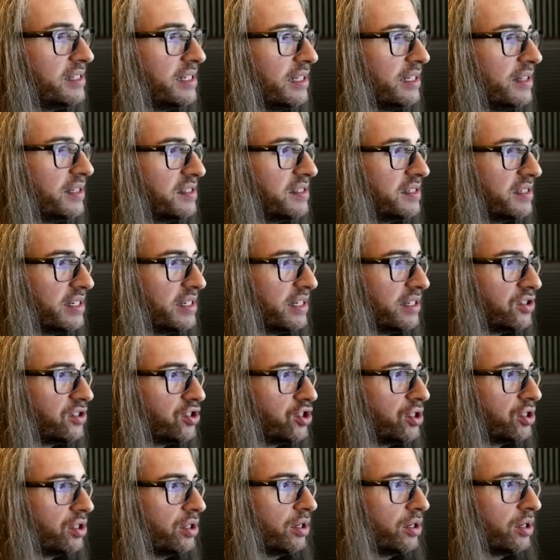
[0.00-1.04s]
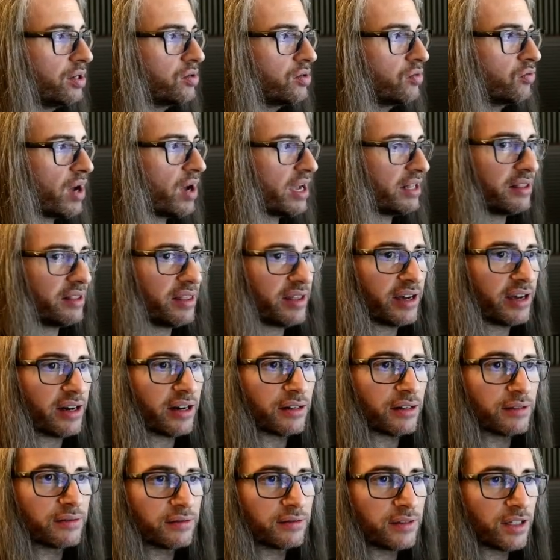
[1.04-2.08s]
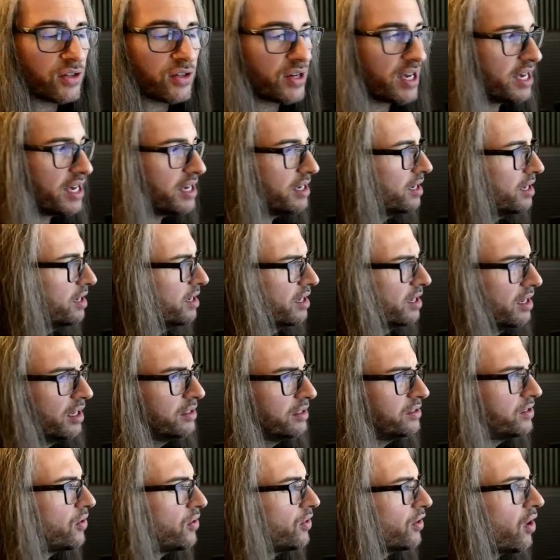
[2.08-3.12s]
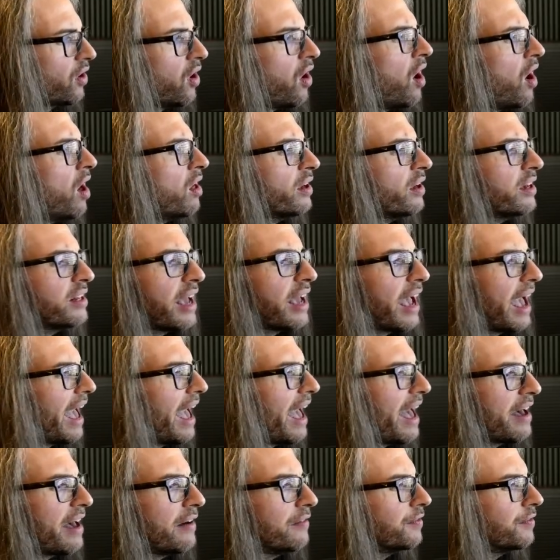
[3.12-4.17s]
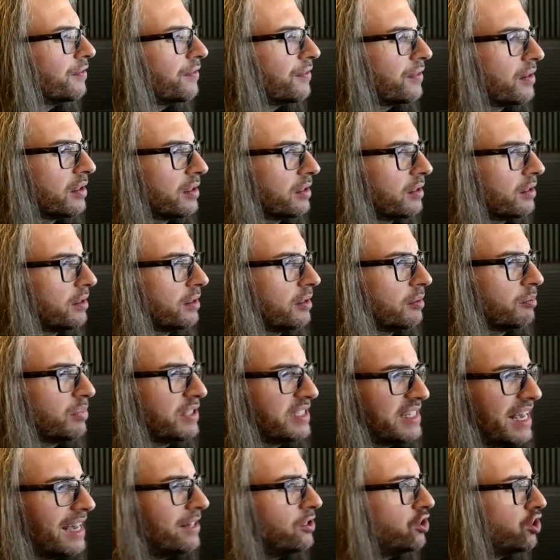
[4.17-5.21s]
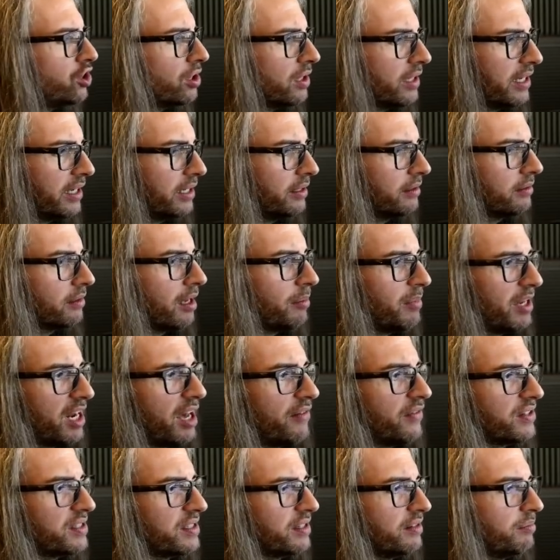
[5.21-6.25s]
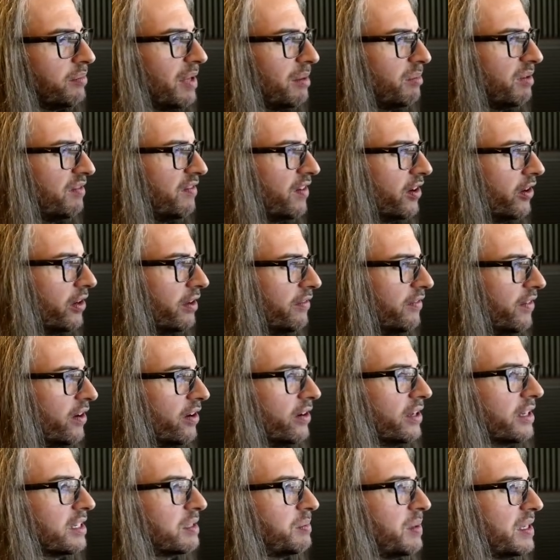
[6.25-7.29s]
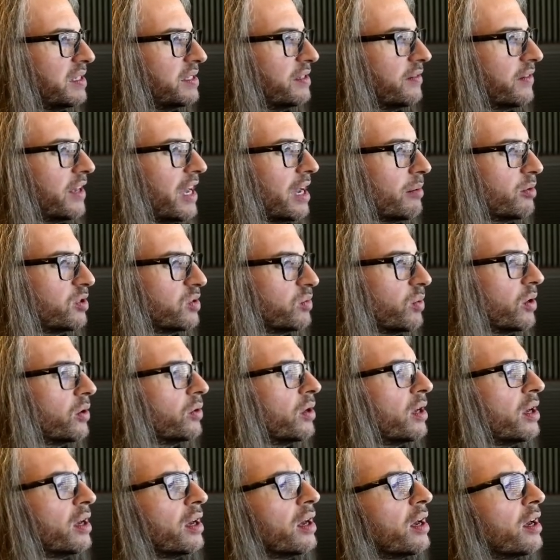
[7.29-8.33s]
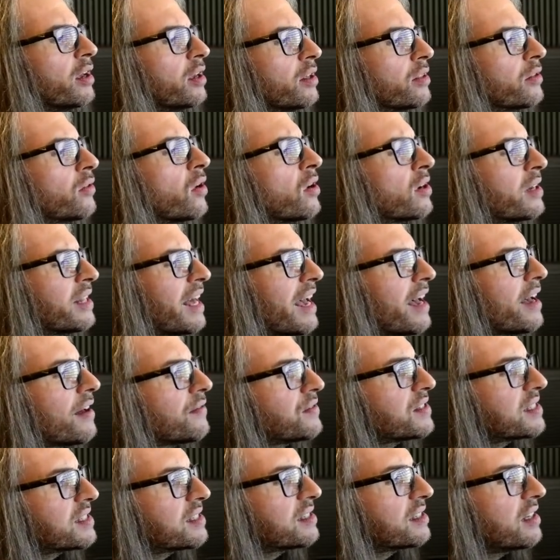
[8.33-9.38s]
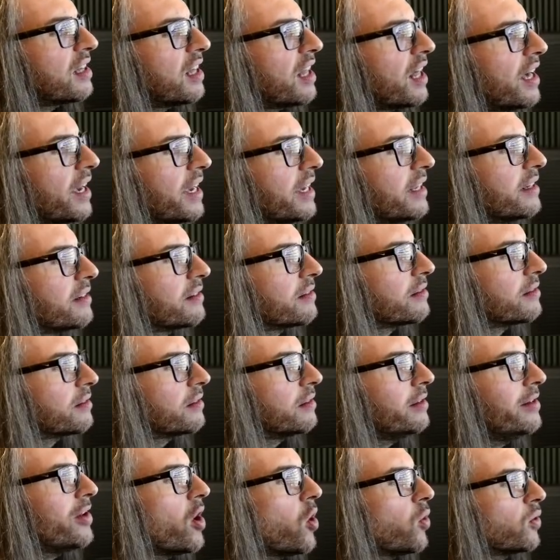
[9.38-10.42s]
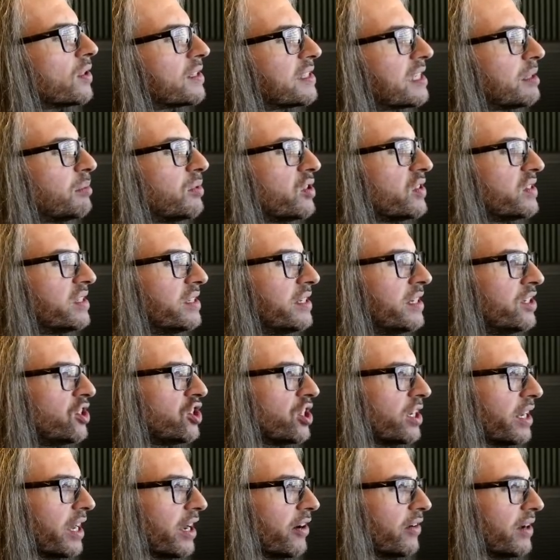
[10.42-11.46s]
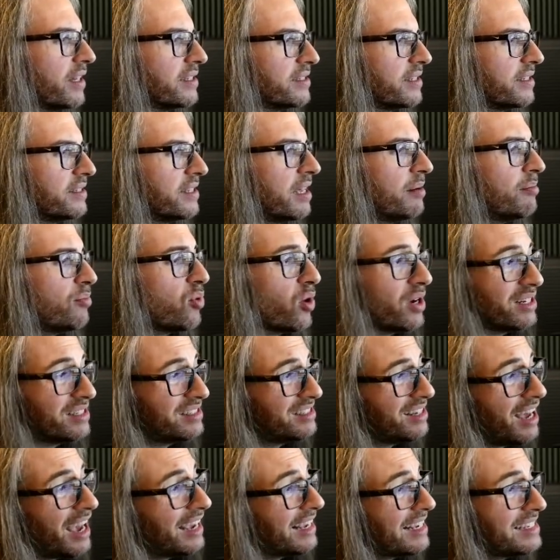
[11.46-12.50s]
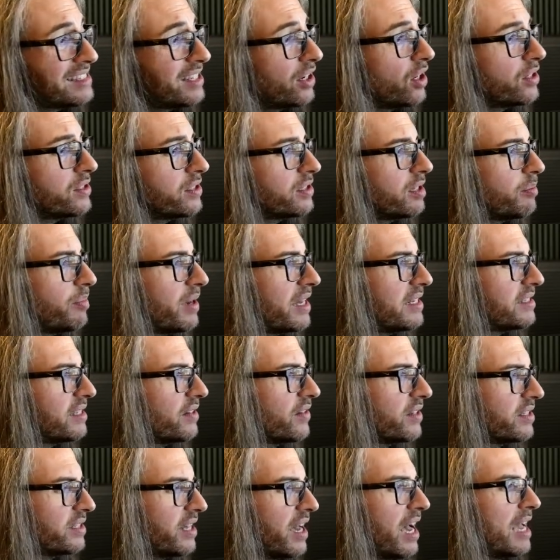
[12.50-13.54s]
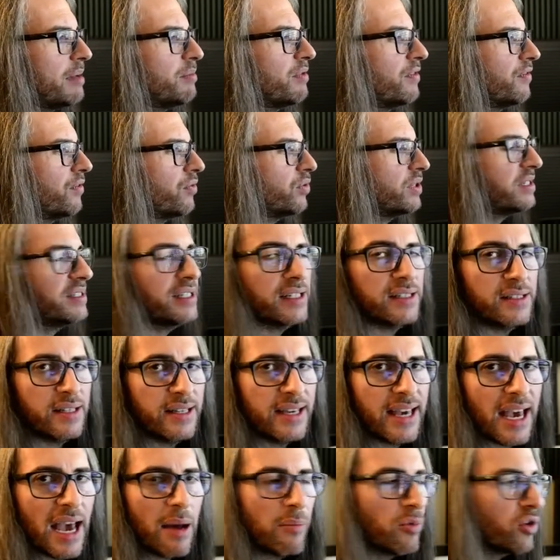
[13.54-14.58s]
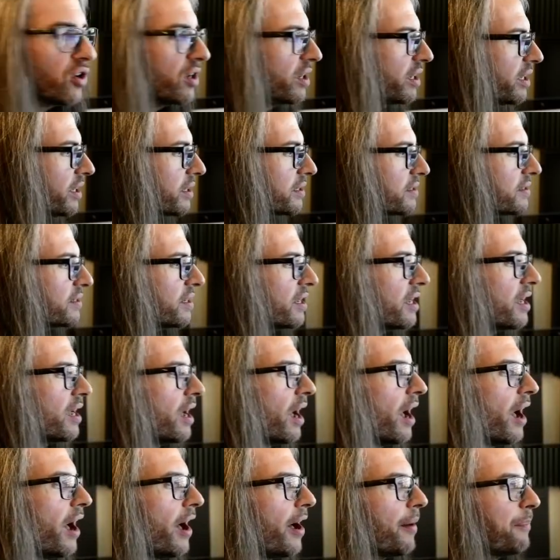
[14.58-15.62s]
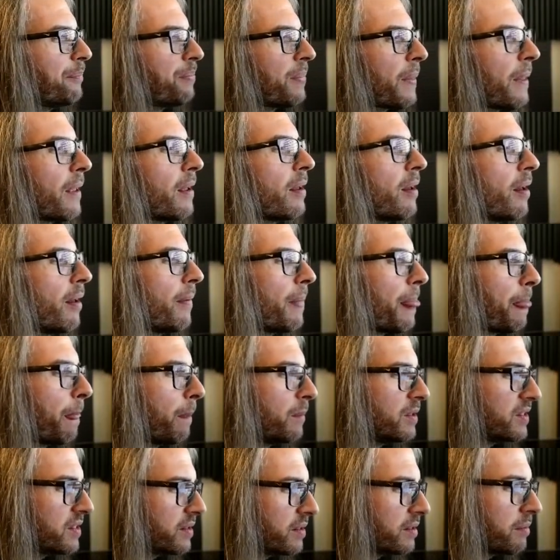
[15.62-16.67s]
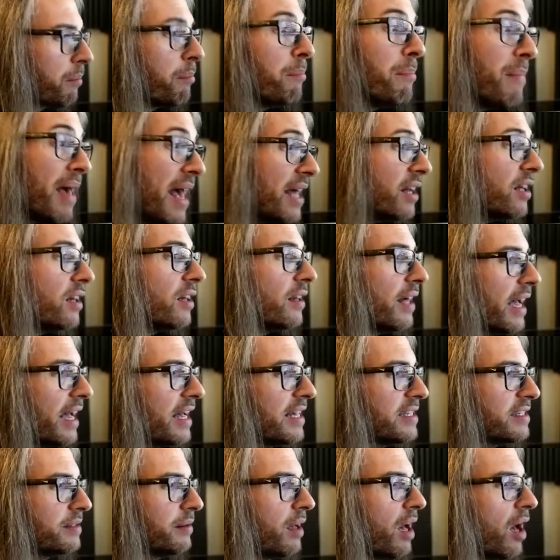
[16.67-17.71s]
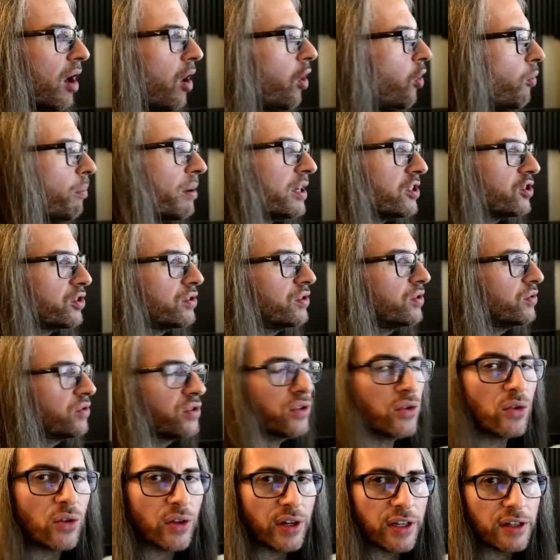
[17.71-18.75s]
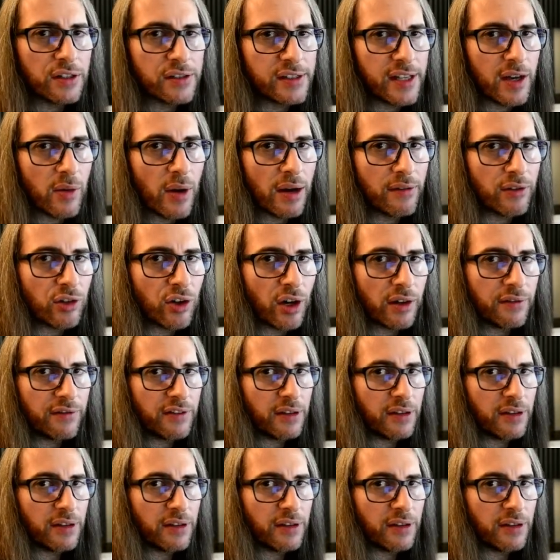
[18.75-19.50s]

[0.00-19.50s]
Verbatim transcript: see the stitch right there. Okay. So they're all going to have potentially, I mean, obviously, maybe very, very expensive cameras won't. They're all going to have slight noticeable stitching areas at some point. I guess it also depends on the type of 360 camera it is. Um, Mettle has a whole bunch of tutorials, however,